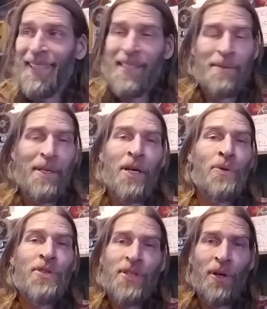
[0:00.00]
you know,
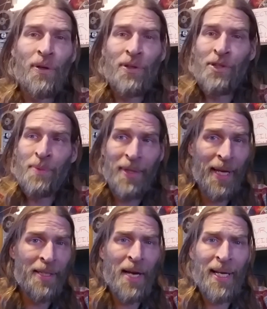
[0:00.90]
skulls with,
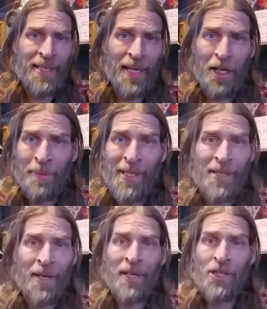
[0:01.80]
like, Nazi helmets
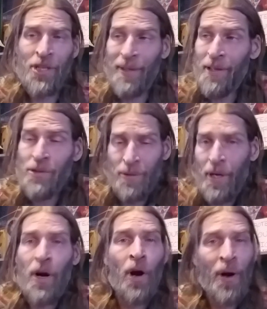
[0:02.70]
on and shit.
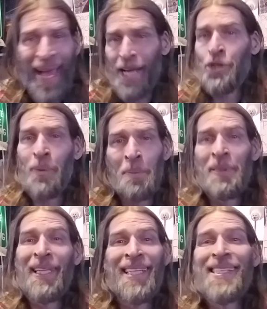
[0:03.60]
There are actual
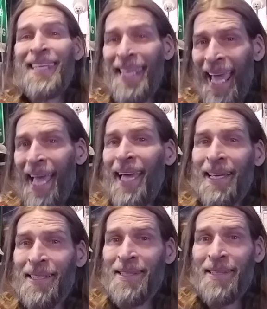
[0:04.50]
police
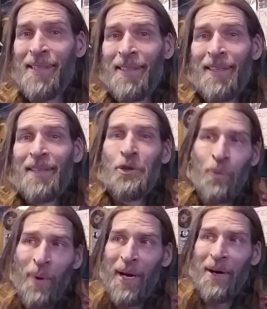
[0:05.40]
gangs
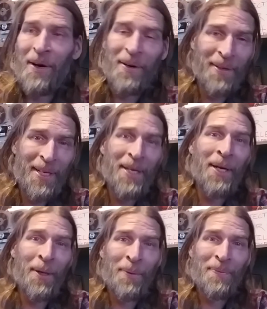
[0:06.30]
where, you
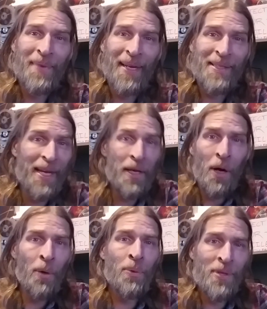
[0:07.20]
know, they take
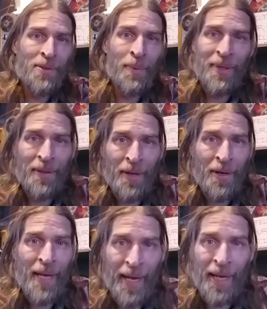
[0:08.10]
oaths within their
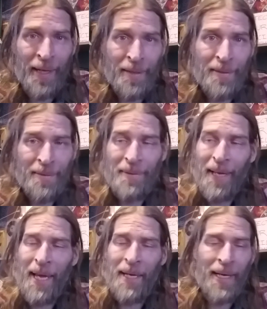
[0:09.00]
gang. And